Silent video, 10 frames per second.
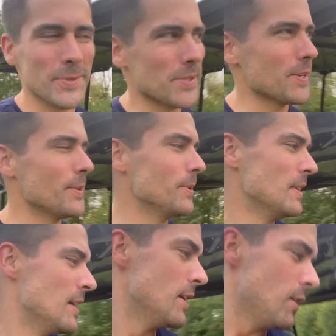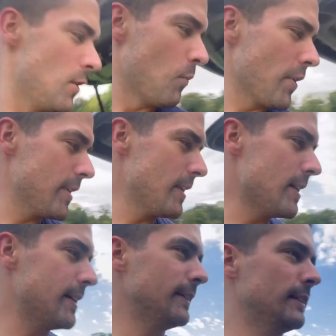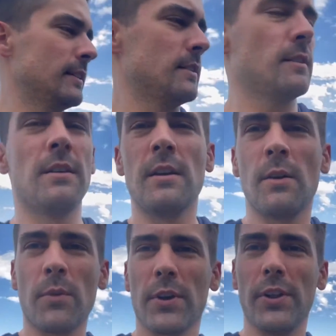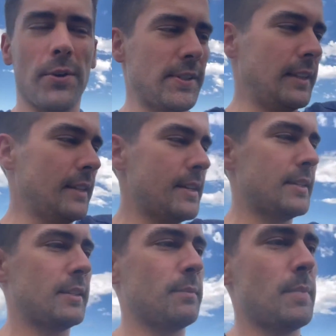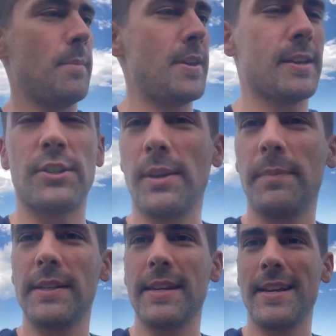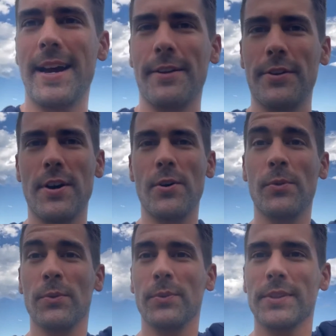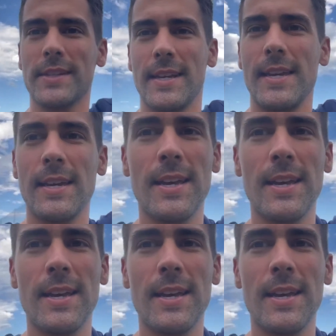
So working on it. We're close at least. Maybe I can chip this in, I don't know. We'll see.